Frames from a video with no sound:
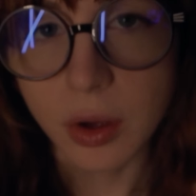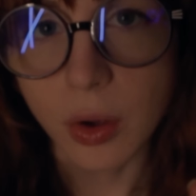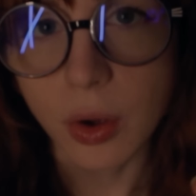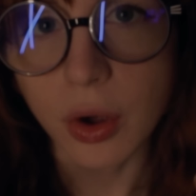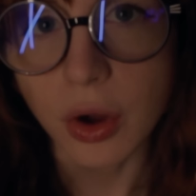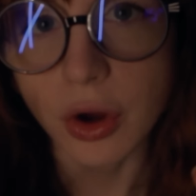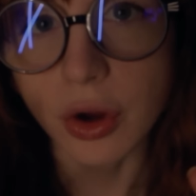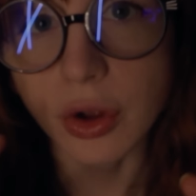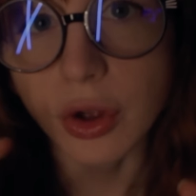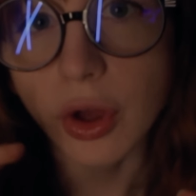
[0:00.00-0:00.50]

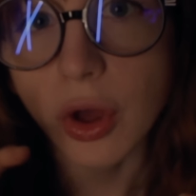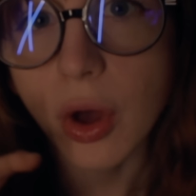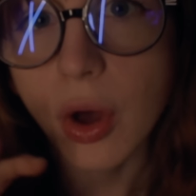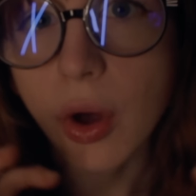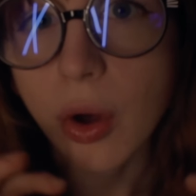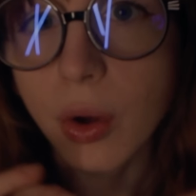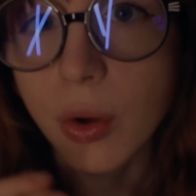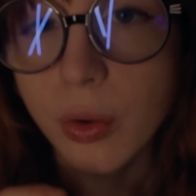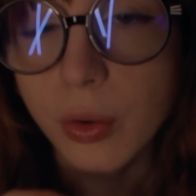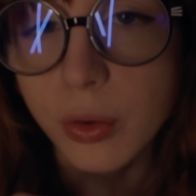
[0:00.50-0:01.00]
Or
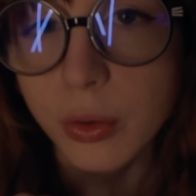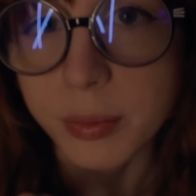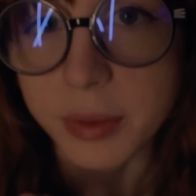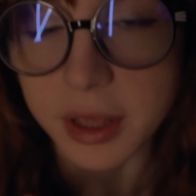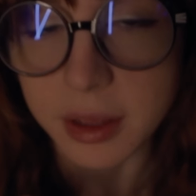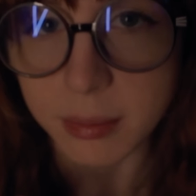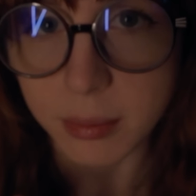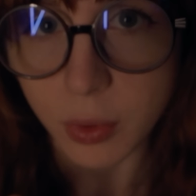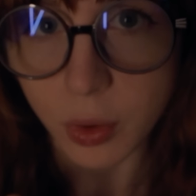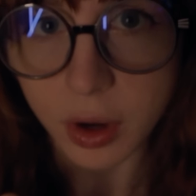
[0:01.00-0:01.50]

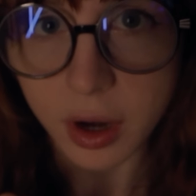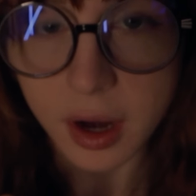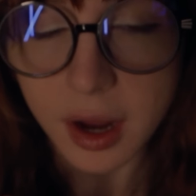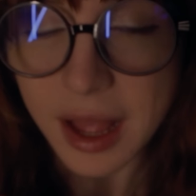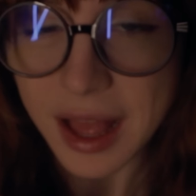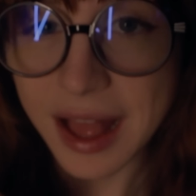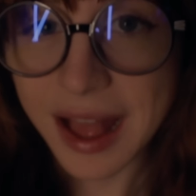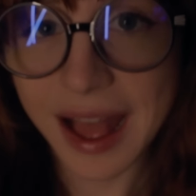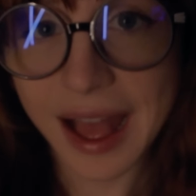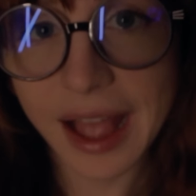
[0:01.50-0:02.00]
comb-y more?
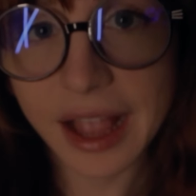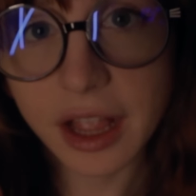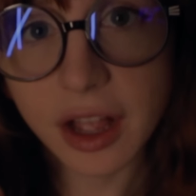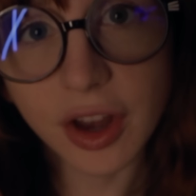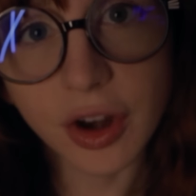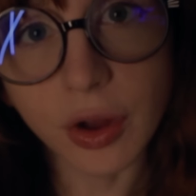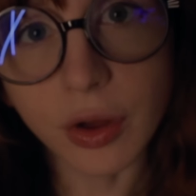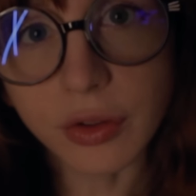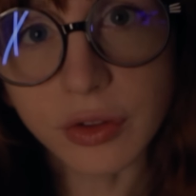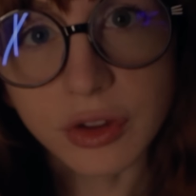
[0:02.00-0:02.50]
I could
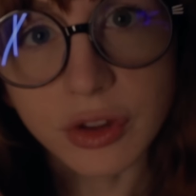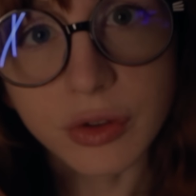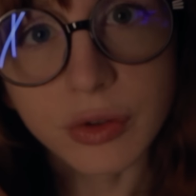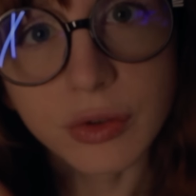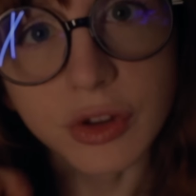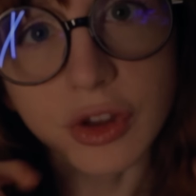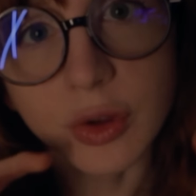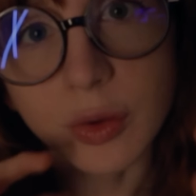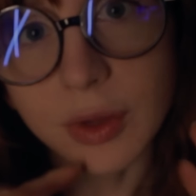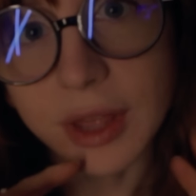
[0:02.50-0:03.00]
also
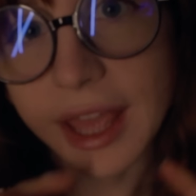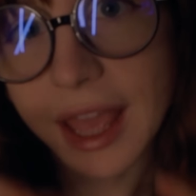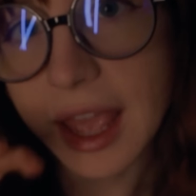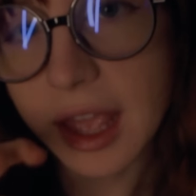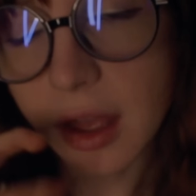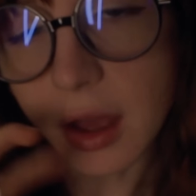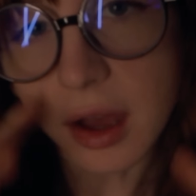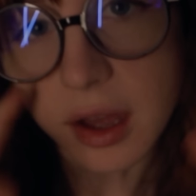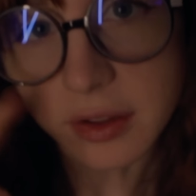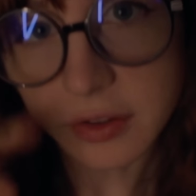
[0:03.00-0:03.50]
do
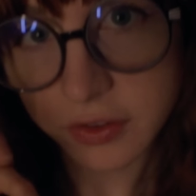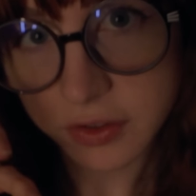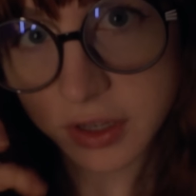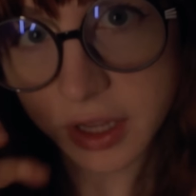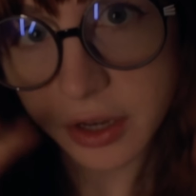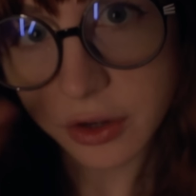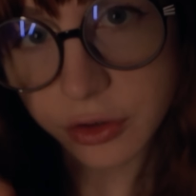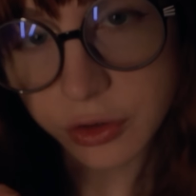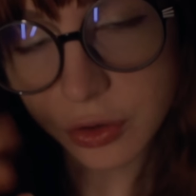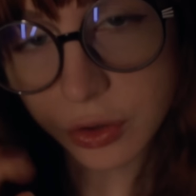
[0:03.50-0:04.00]
chaos
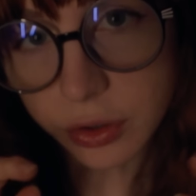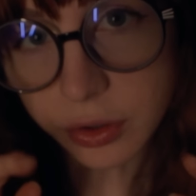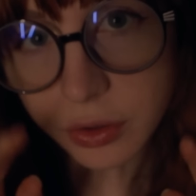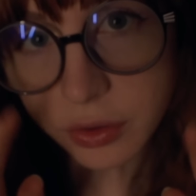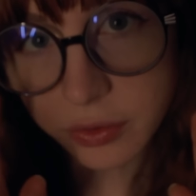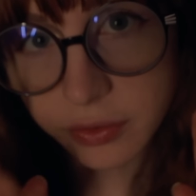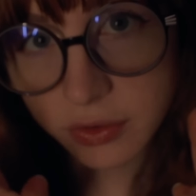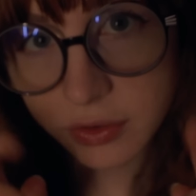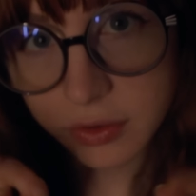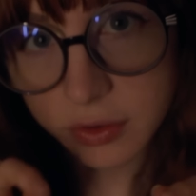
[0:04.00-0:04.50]

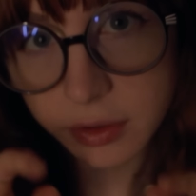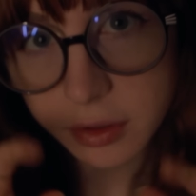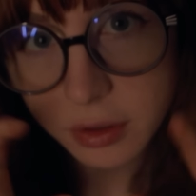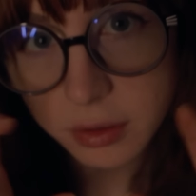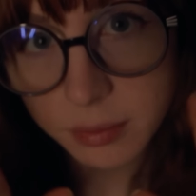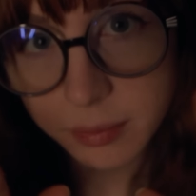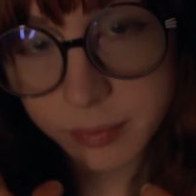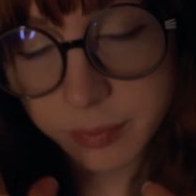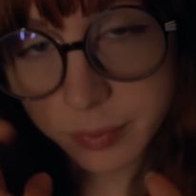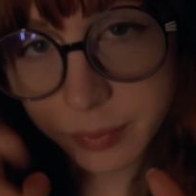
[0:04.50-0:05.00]
tendrils.
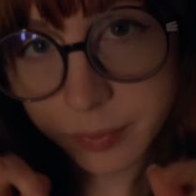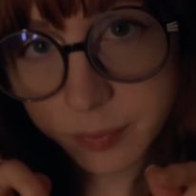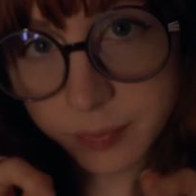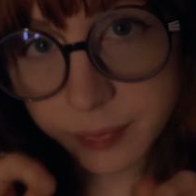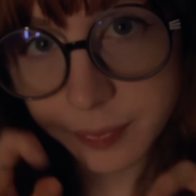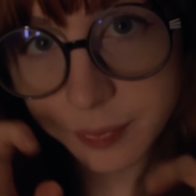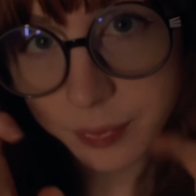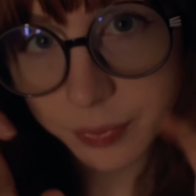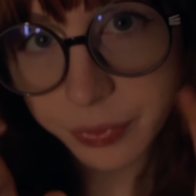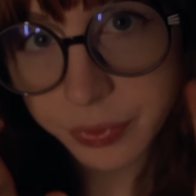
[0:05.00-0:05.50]

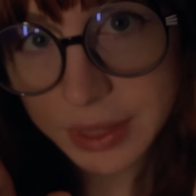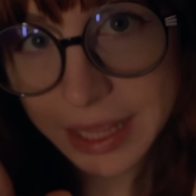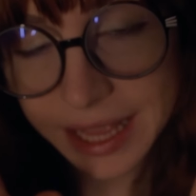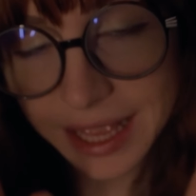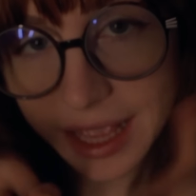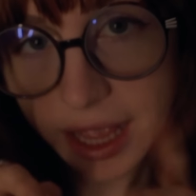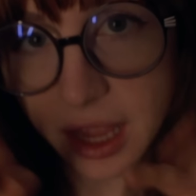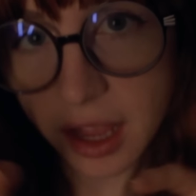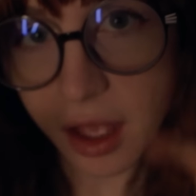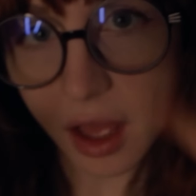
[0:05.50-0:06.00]

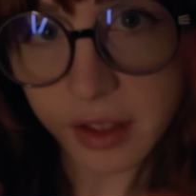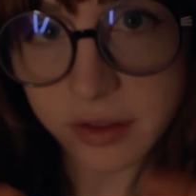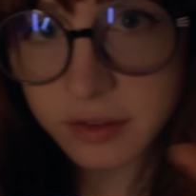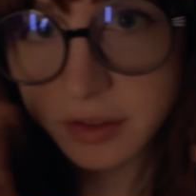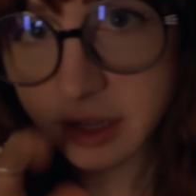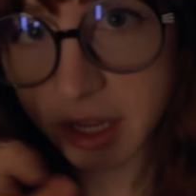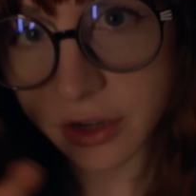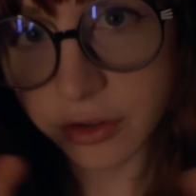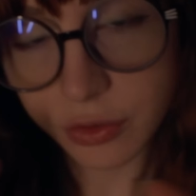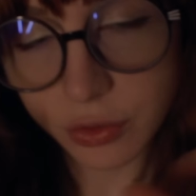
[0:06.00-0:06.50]
Chaos
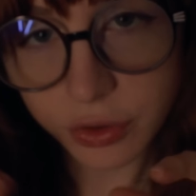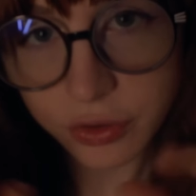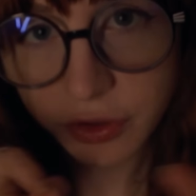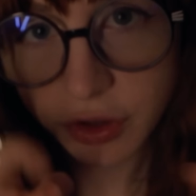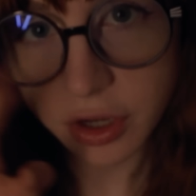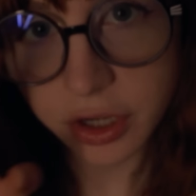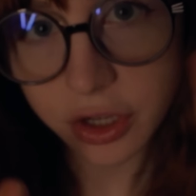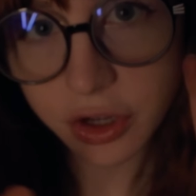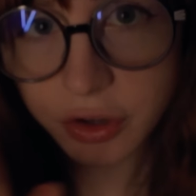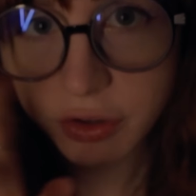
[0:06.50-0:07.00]
tendrils
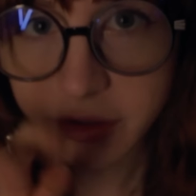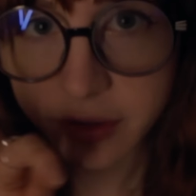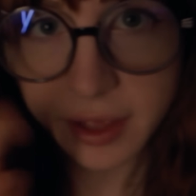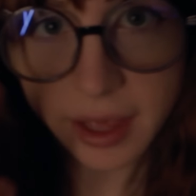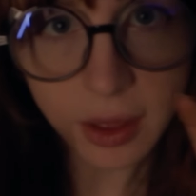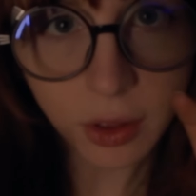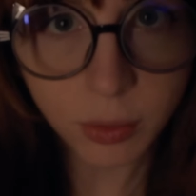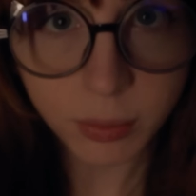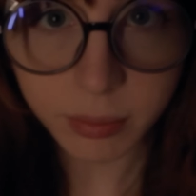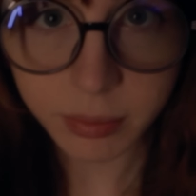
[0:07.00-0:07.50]
on your
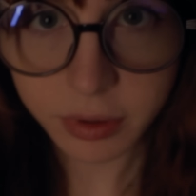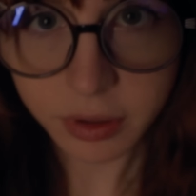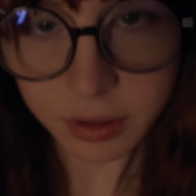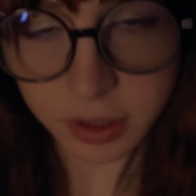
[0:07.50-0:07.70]
scalp.